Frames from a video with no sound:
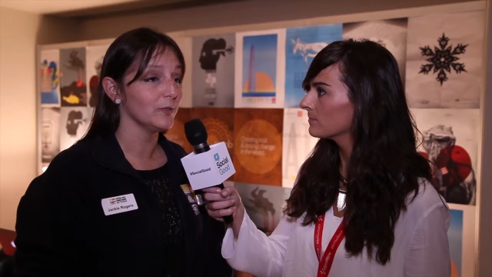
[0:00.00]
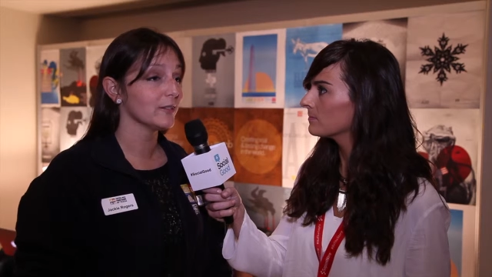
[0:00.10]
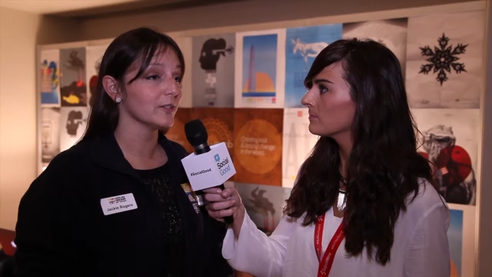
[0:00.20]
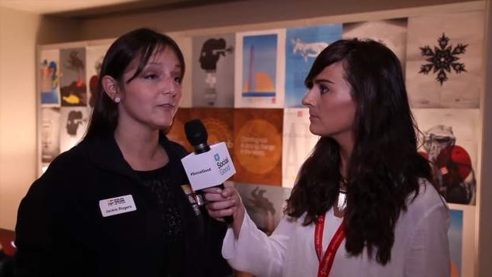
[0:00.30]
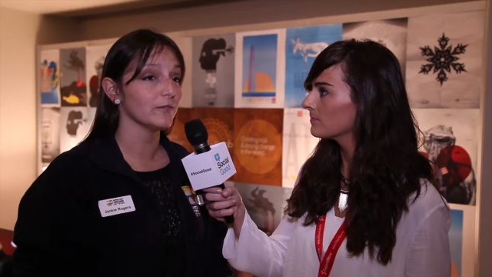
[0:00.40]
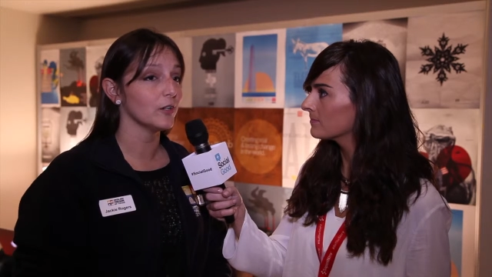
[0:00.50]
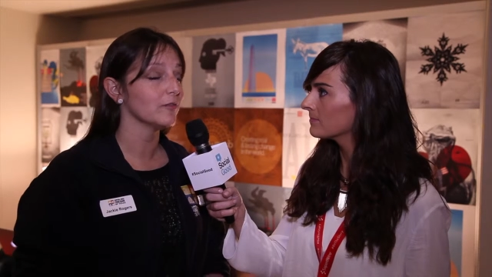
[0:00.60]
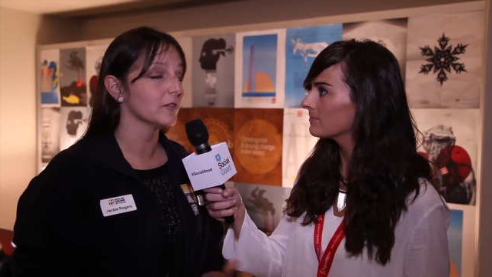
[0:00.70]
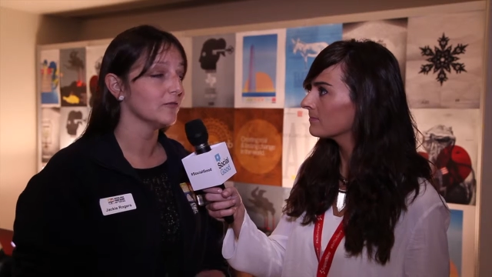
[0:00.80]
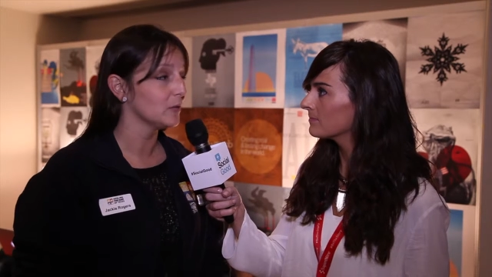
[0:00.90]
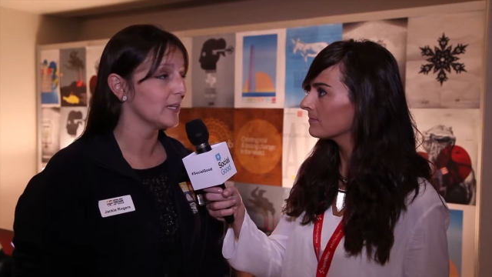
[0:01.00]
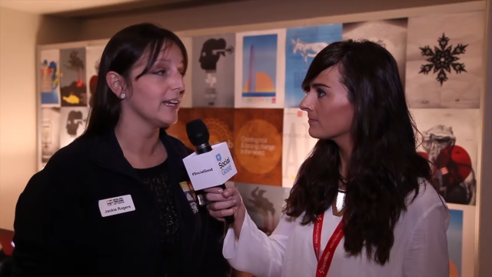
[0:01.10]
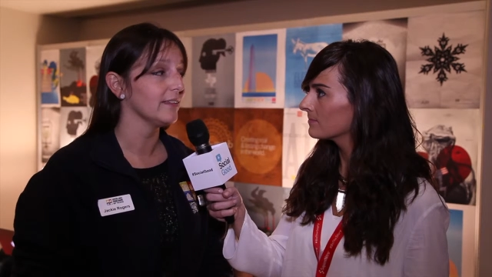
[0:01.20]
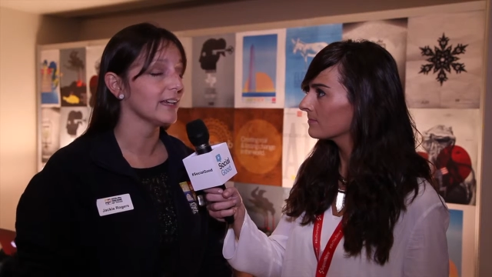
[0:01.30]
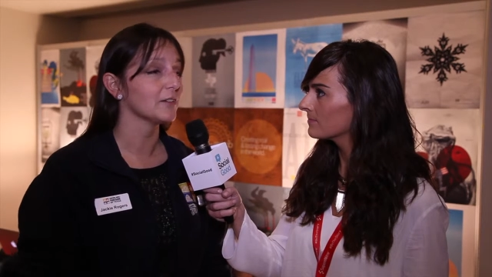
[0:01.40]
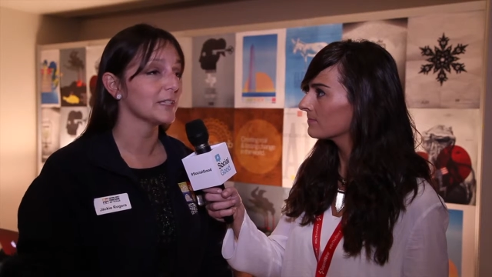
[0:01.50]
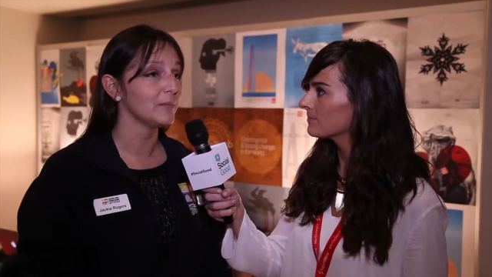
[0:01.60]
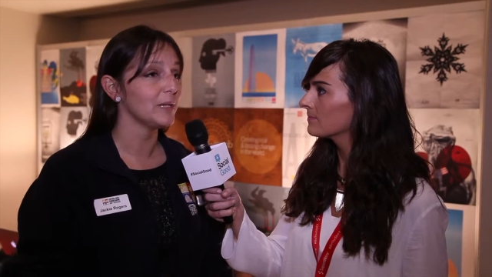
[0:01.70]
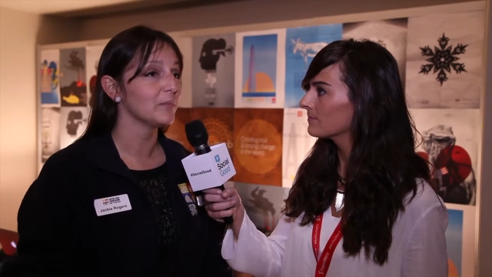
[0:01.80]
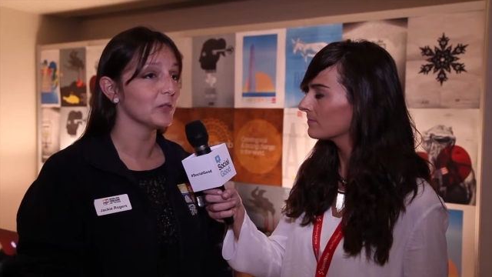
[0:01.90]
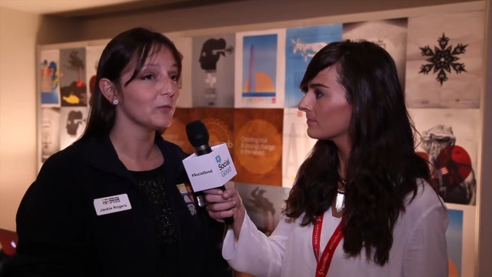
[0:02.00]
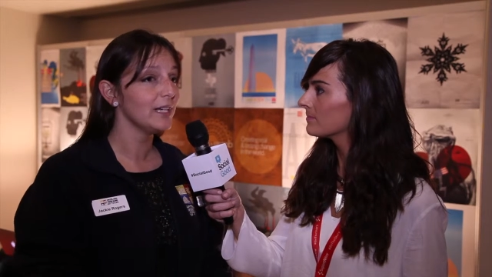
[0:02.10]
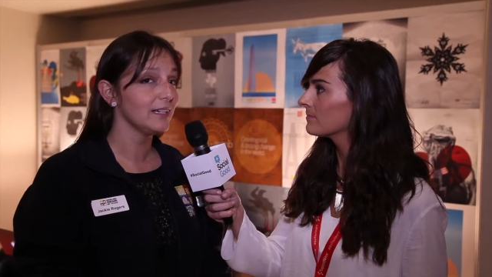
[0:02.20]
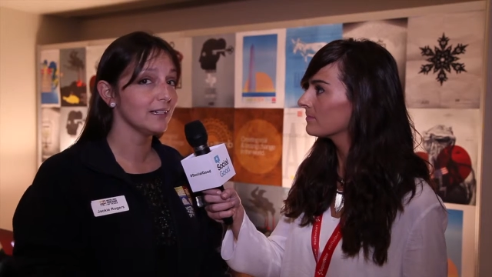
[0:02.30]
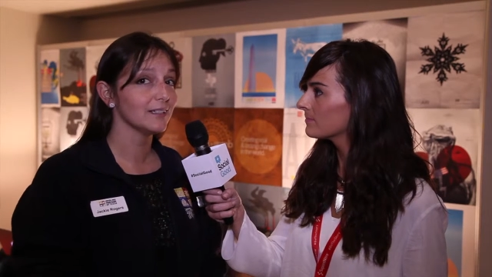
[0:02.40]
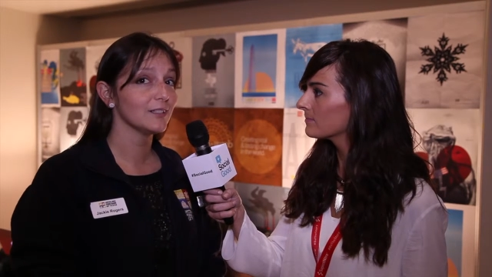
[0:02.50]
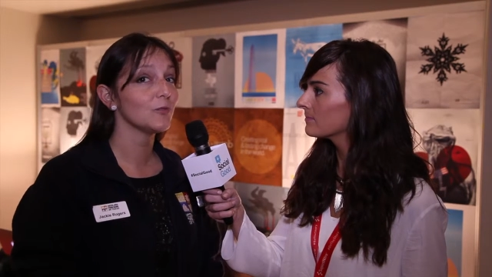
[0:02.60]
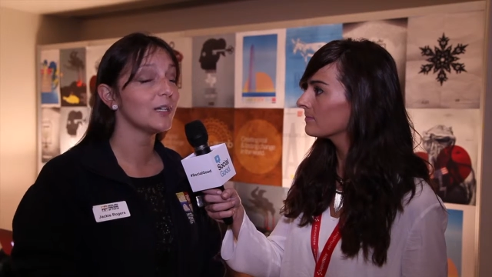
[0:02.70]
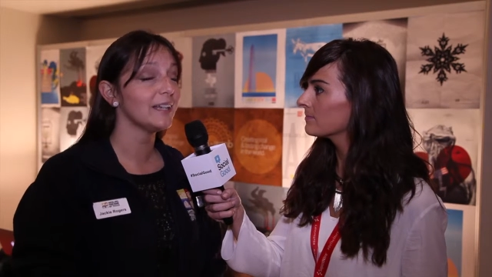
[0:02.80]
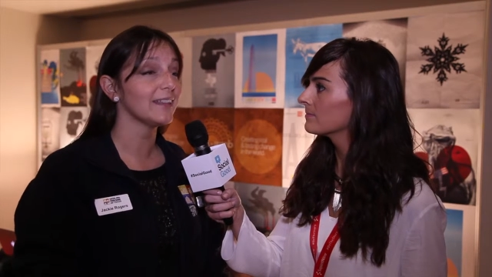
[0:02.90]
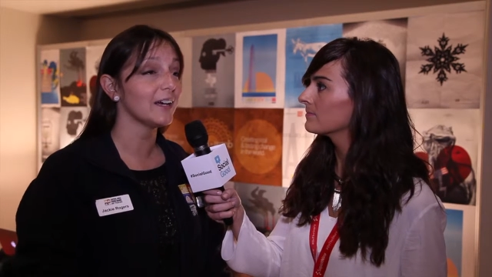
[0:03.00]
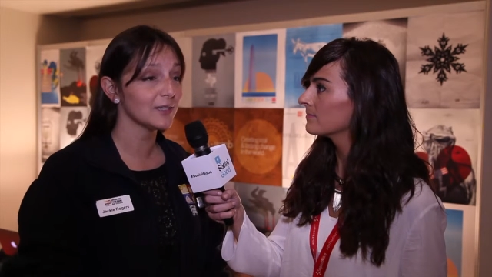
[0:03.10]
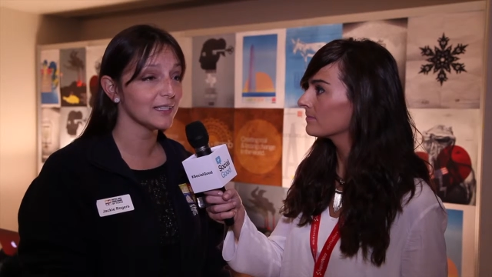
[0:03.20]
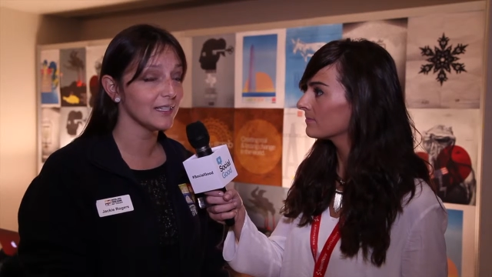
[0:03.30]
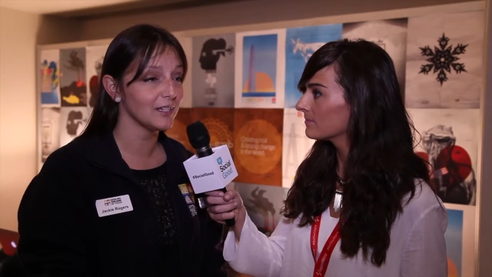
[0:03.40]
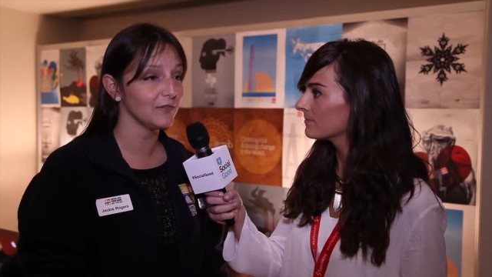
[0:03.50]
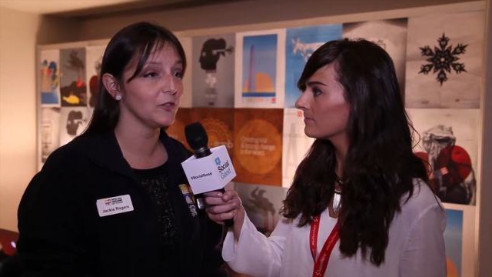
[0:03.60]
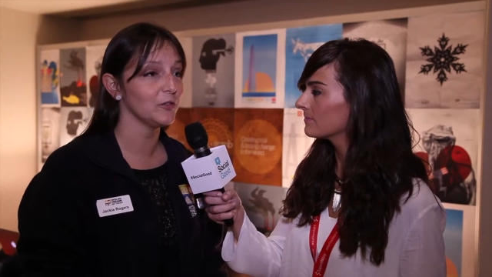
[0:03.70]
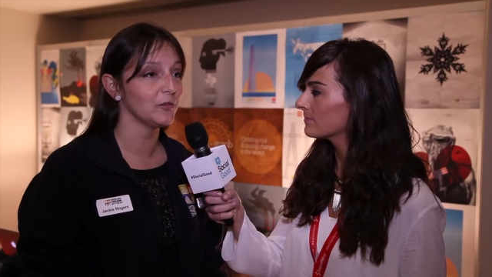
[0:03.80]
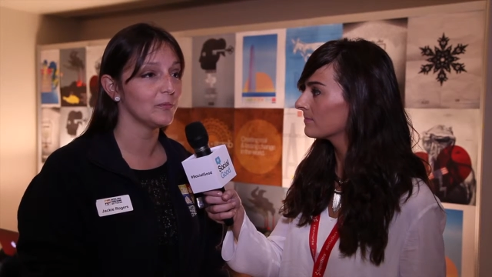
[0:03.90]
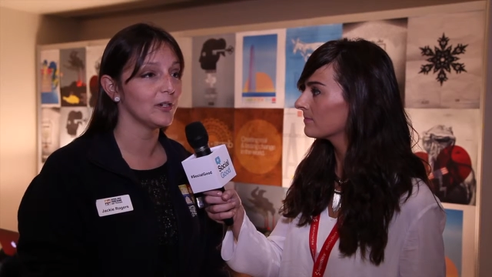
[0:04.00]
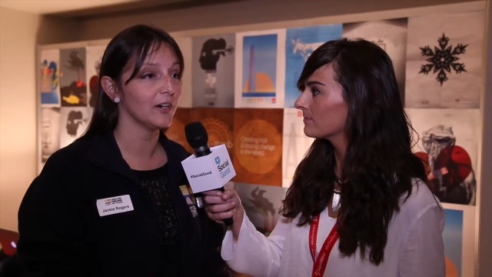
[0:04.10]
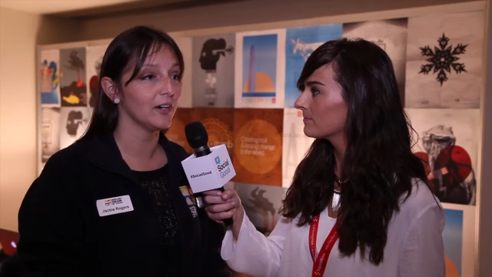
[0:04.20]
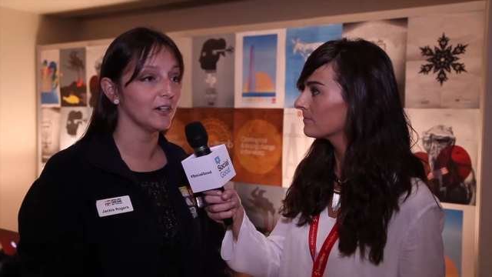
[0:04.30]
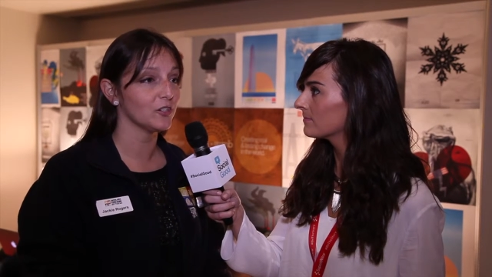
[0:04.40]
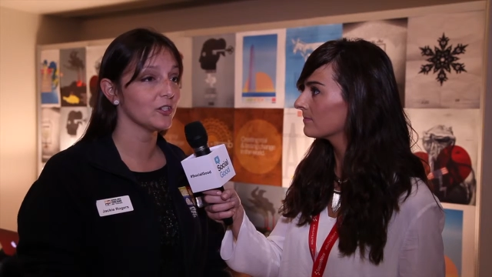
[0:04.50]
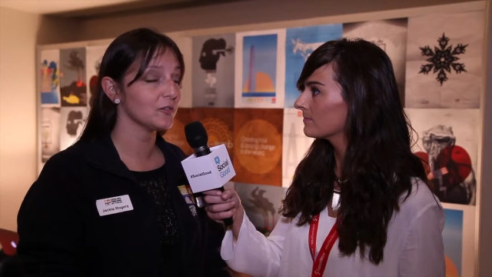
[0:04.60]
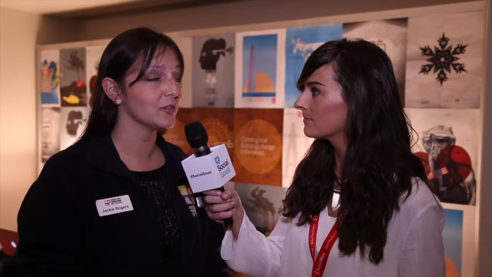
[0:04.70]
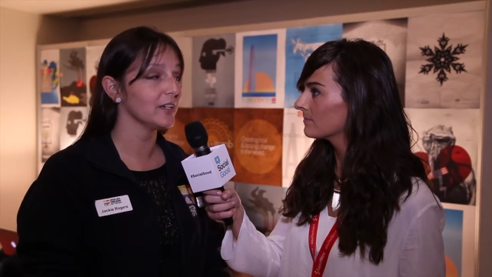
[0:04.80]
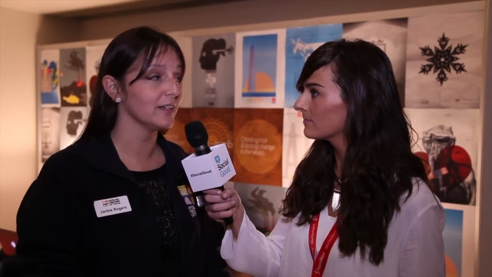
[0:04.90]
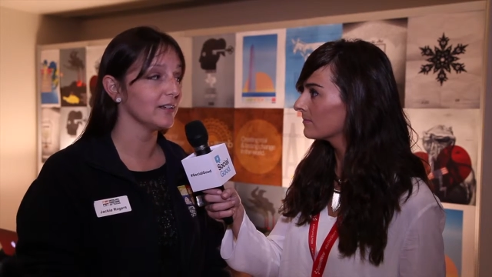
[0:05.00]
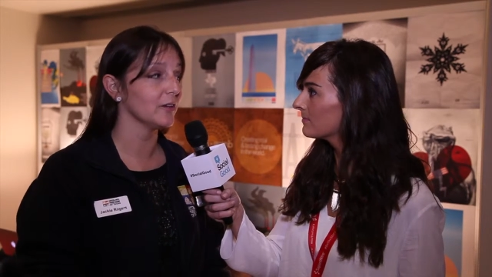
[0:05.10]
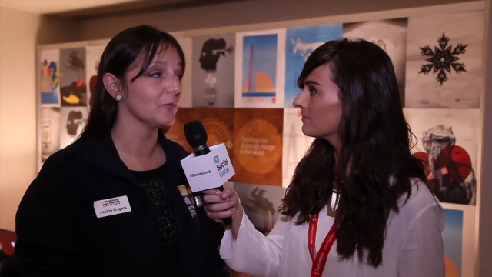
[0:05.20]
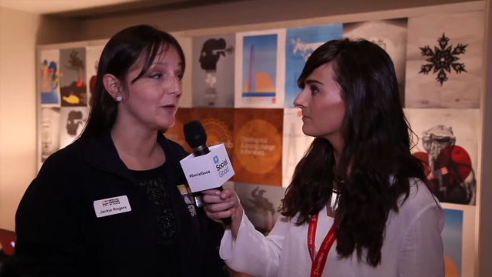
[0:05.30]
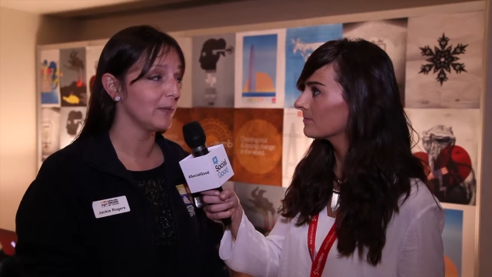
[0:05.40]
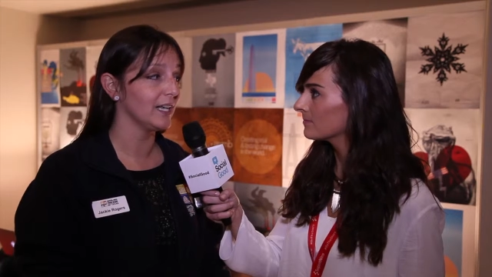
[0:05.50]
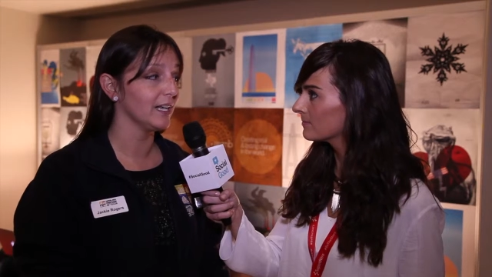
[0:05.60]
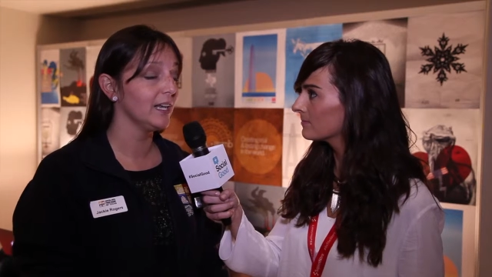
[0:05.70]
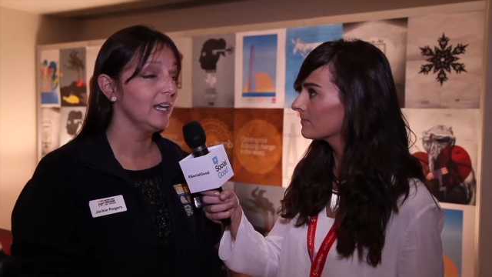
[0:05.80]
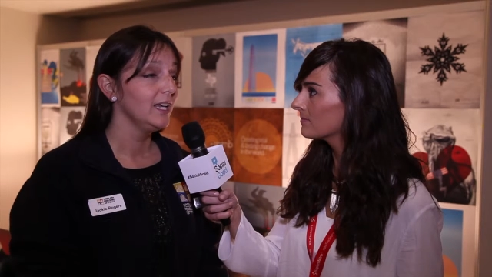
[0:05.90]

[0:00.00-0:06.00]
Speaker 1: We serve over forty-eight thousand people a week, twenty thousand of whom are children or women.